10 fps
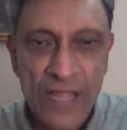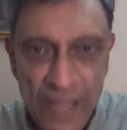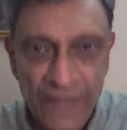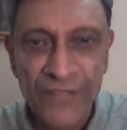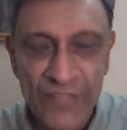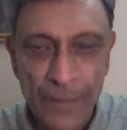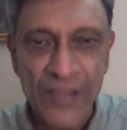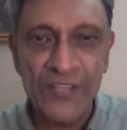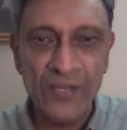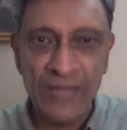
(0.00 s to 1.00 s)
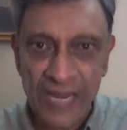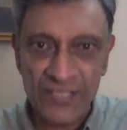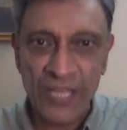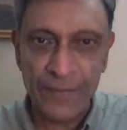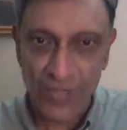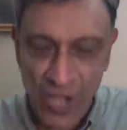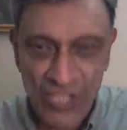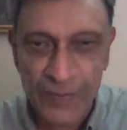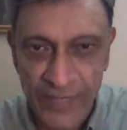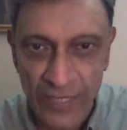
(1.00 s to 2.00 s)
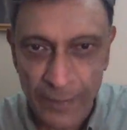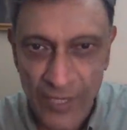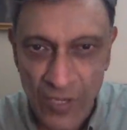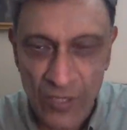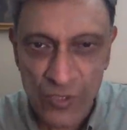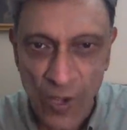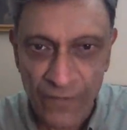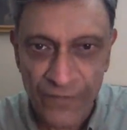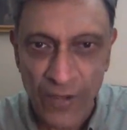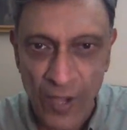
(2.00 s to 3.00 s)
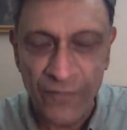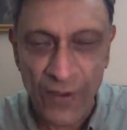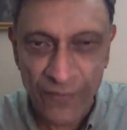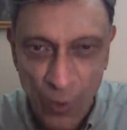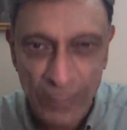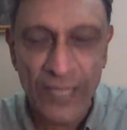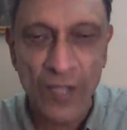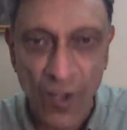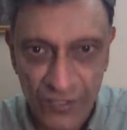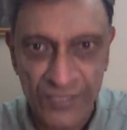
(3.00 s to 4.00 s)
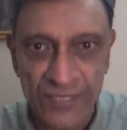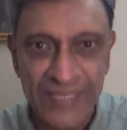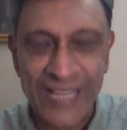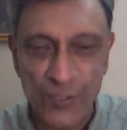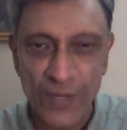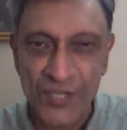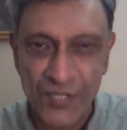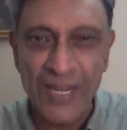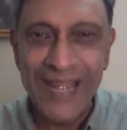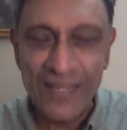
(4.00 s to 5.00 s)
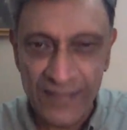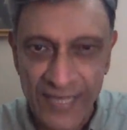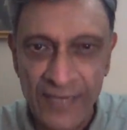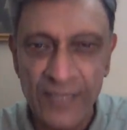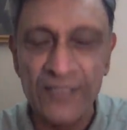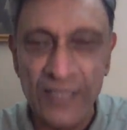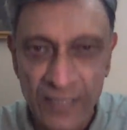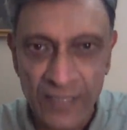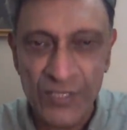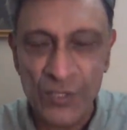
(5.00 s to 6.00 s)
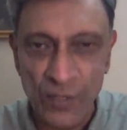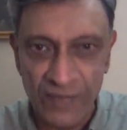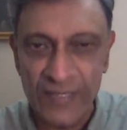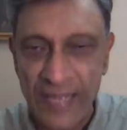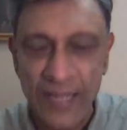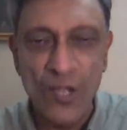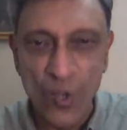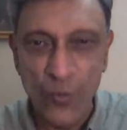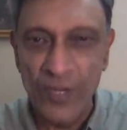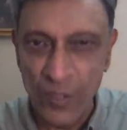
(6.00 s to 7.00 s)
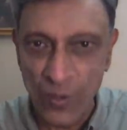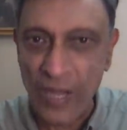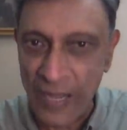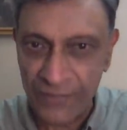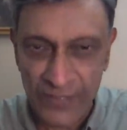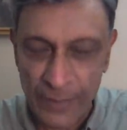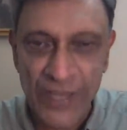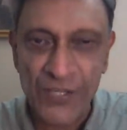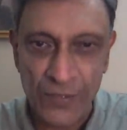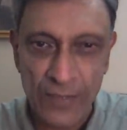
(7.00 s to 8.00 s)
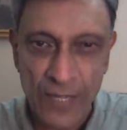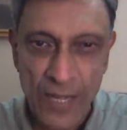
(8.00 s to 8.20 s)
If the patient lands up in a hospital because of a falling oxygen saturation, then the clinicians over there will look after the patient.